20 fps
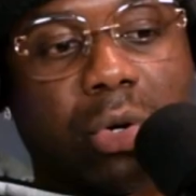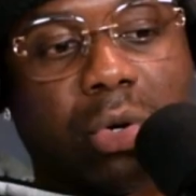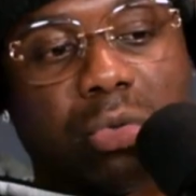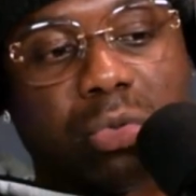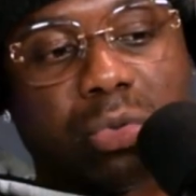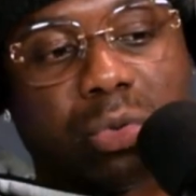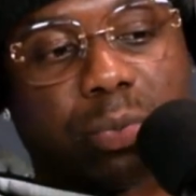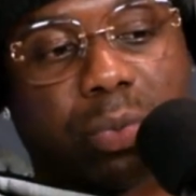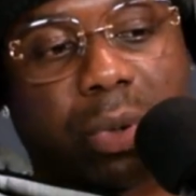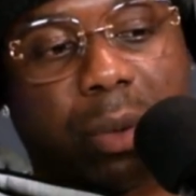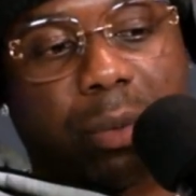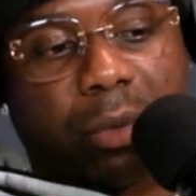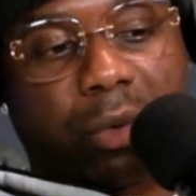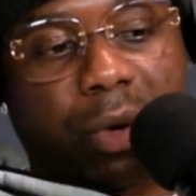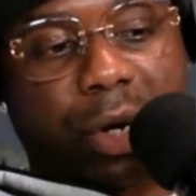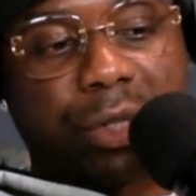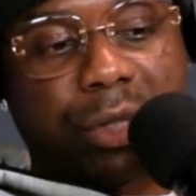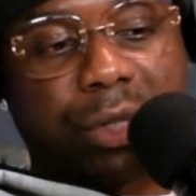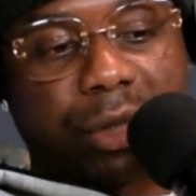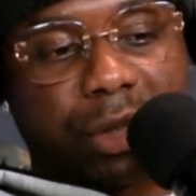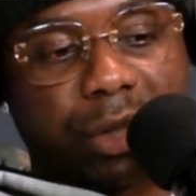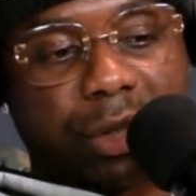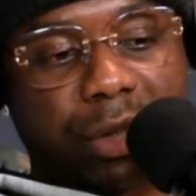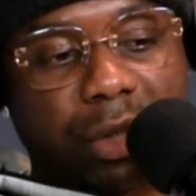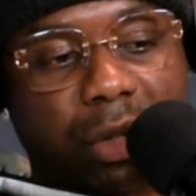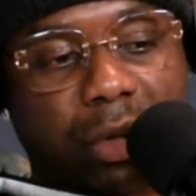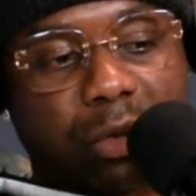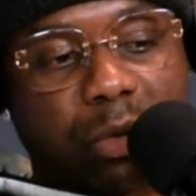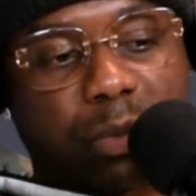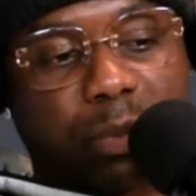preparation, it
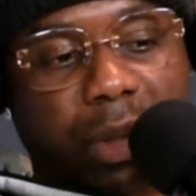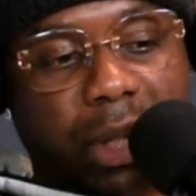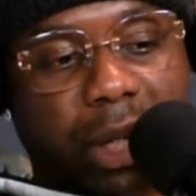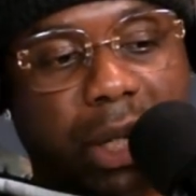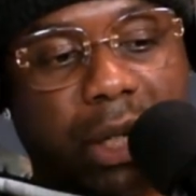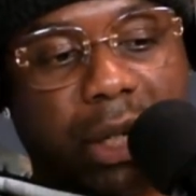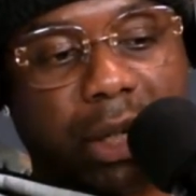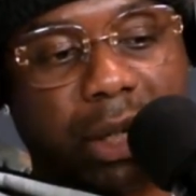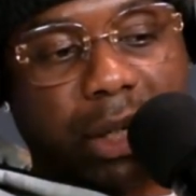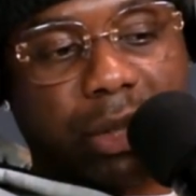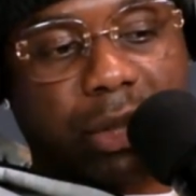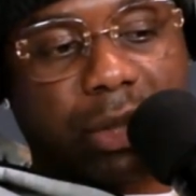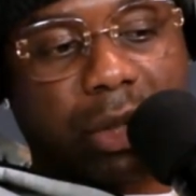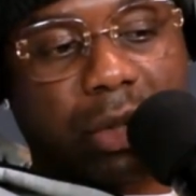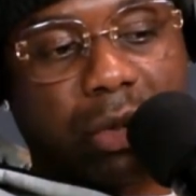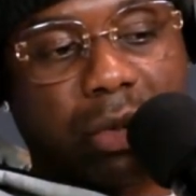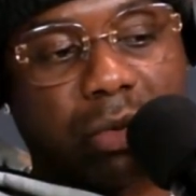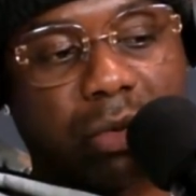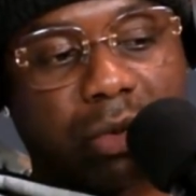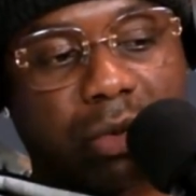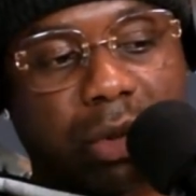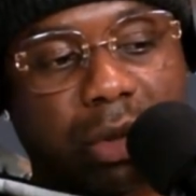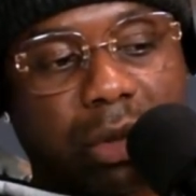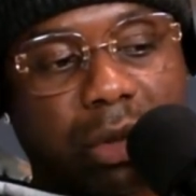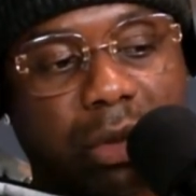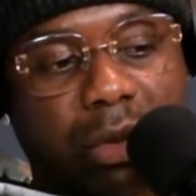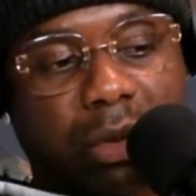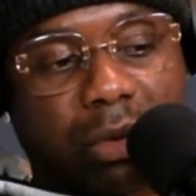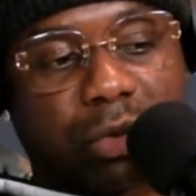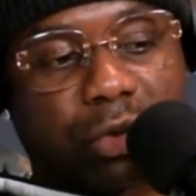shows planning, it shows,
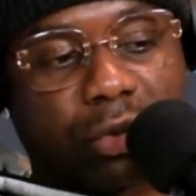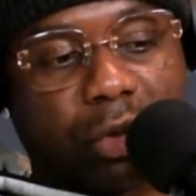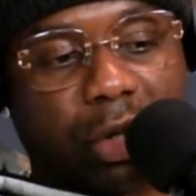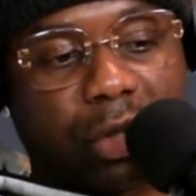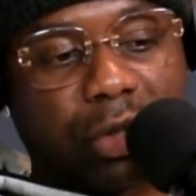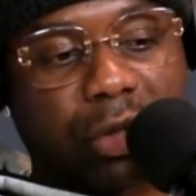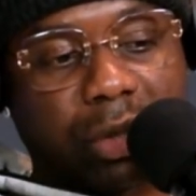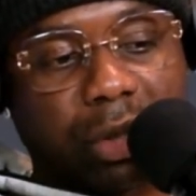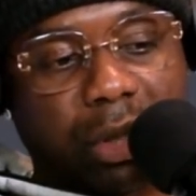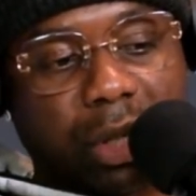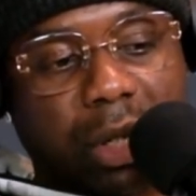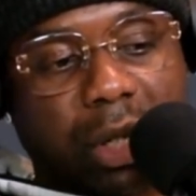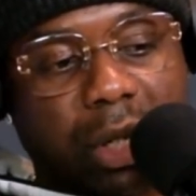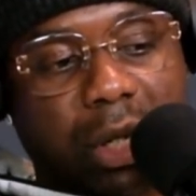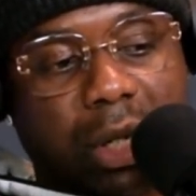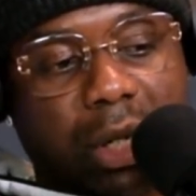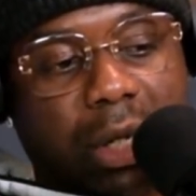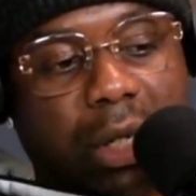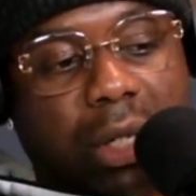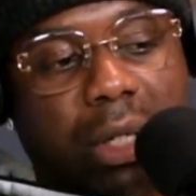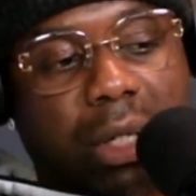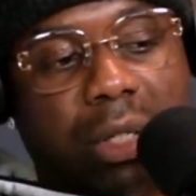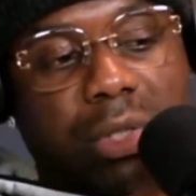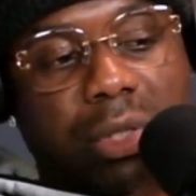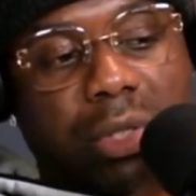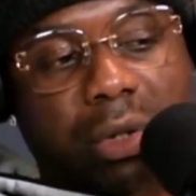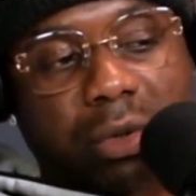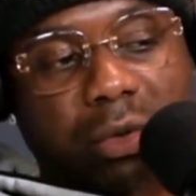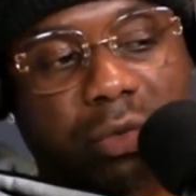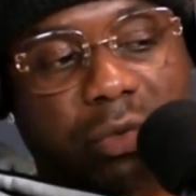structure, it
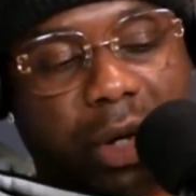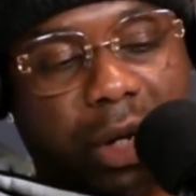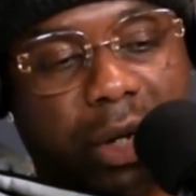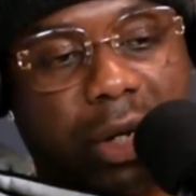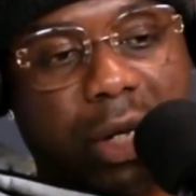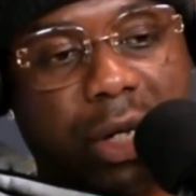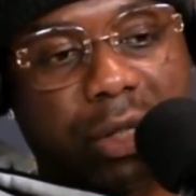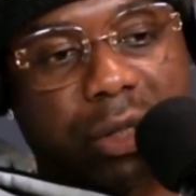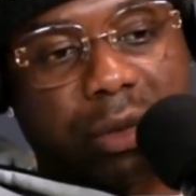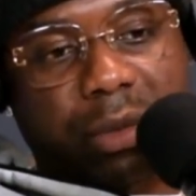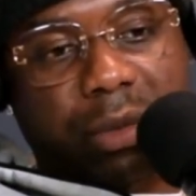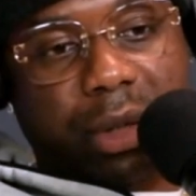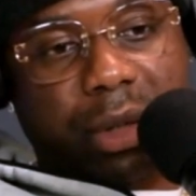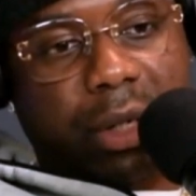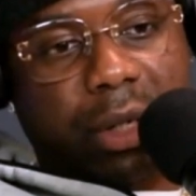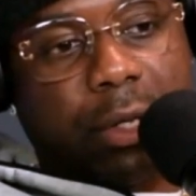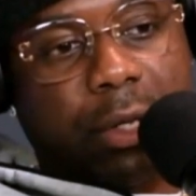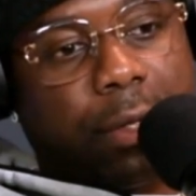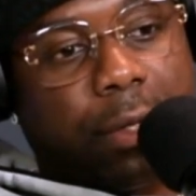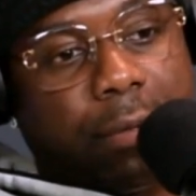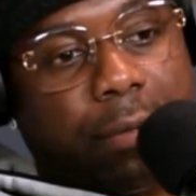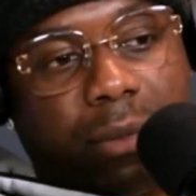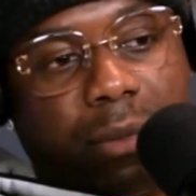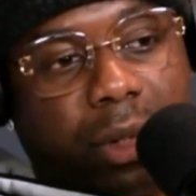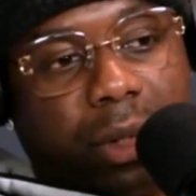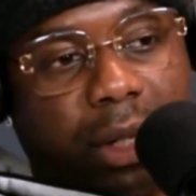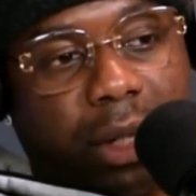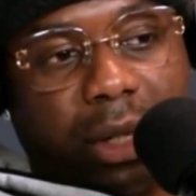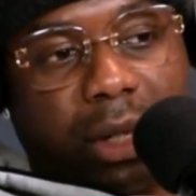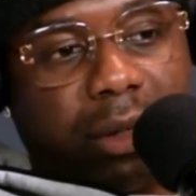shows foundation, man.
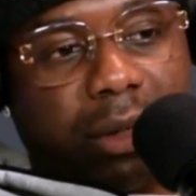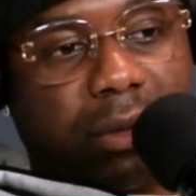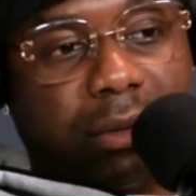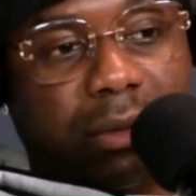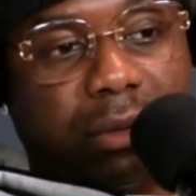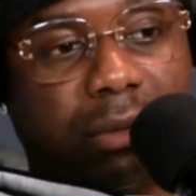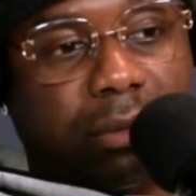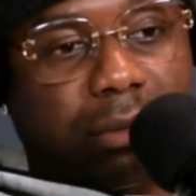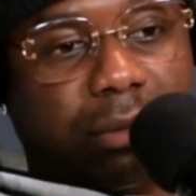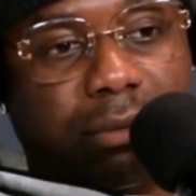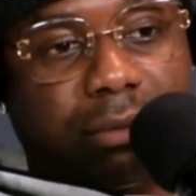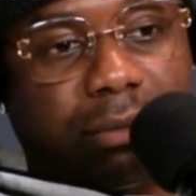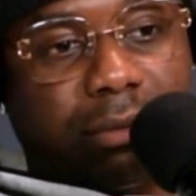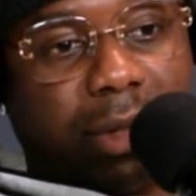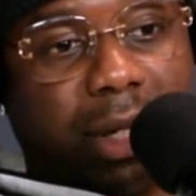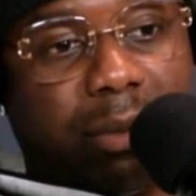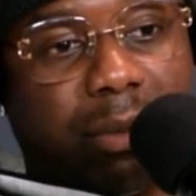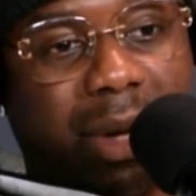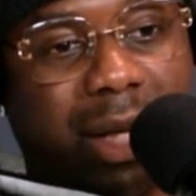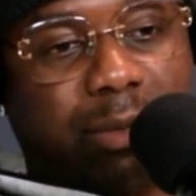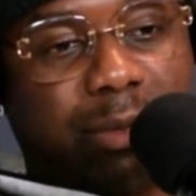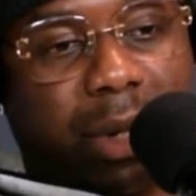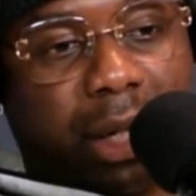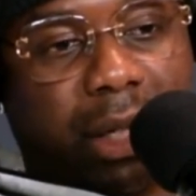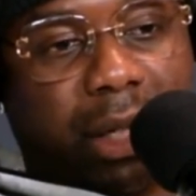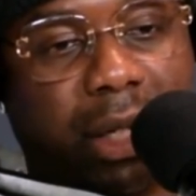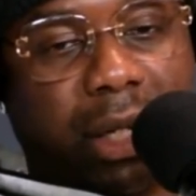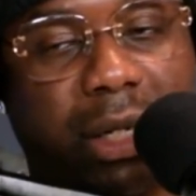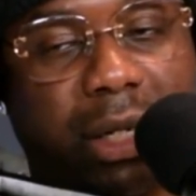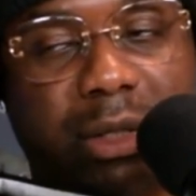And it makes my
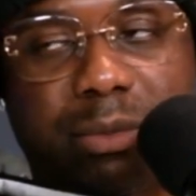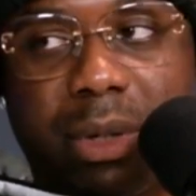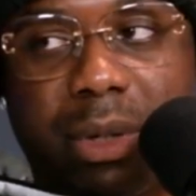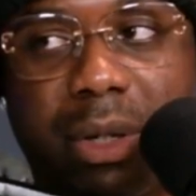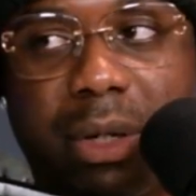kids better.